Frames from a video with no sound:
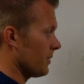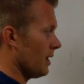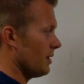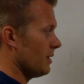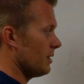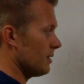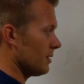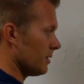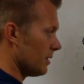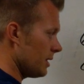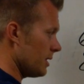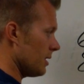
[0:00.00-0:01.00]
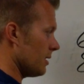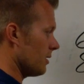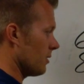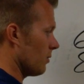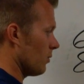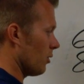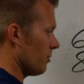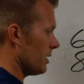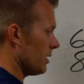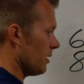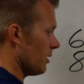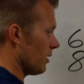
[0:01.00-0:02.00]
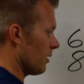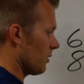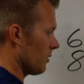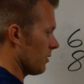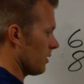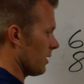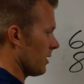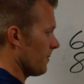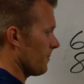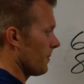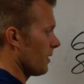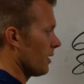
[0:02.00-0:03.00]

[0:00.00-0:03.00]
and then li will be here, right?